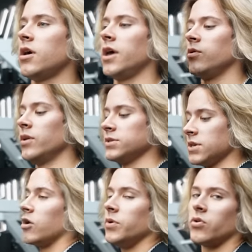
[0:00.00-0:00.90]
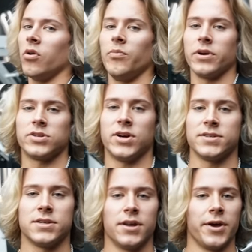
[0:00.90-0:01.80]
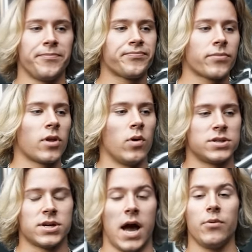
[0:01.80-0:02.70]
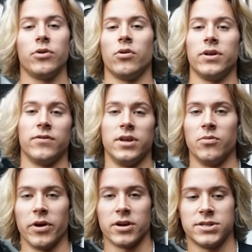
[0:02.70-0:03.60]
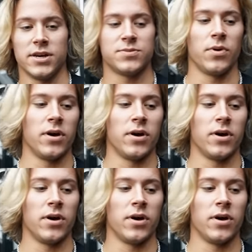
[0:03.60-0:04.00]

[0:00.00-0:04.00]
Anyways, gonna be growing a bigger chest today, which I really don't even need a bigger chest,